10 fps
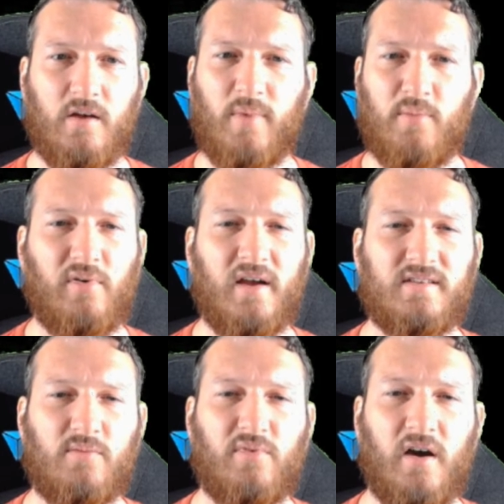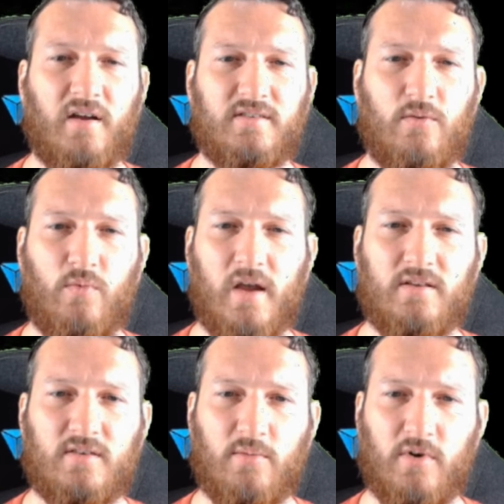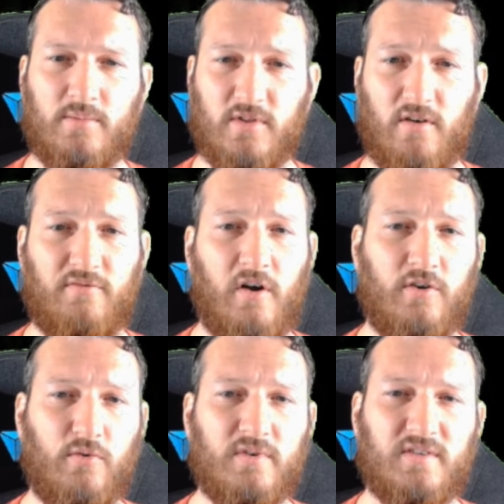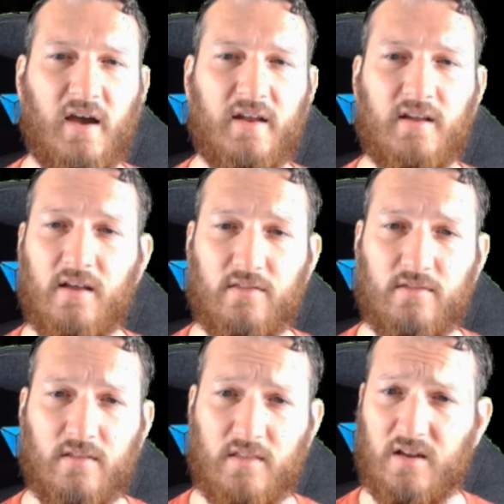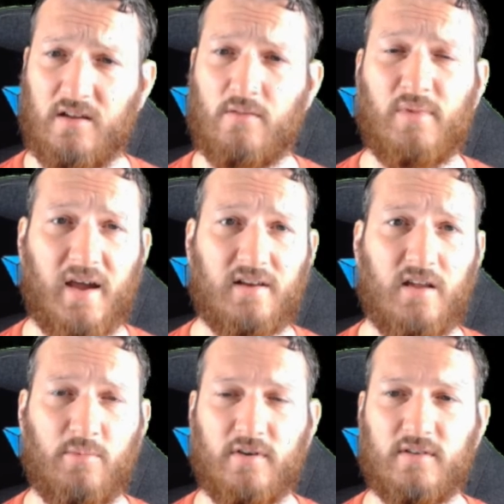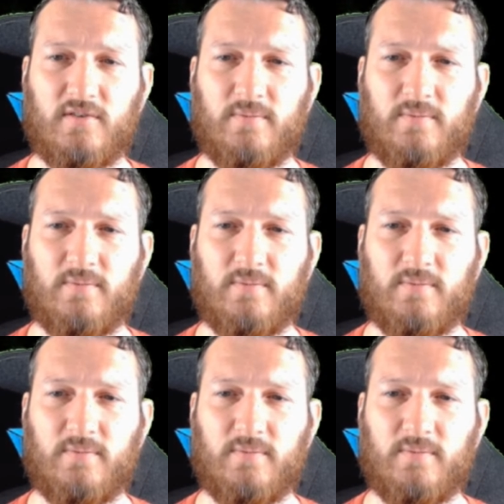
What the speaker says: by pricing products in white suburbs on the far north side and then in the Black neighborhoods.